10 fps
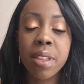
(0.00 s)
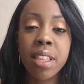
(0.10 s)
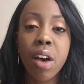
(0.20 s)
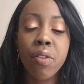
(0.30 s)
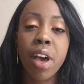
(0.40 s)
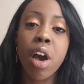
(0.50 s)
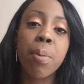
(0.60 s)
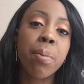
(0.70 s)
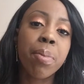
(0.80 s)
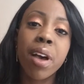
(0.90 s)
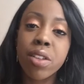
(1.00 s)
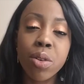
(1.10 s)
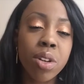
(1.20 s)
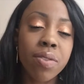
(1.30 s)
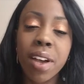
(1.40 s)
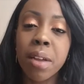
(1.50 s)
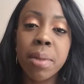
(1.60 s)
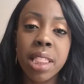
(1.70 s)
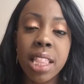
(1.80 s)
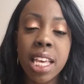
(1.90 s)
self-help and personal
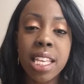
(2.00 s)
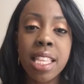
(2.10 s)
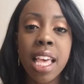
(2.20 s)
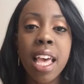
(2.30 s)
development things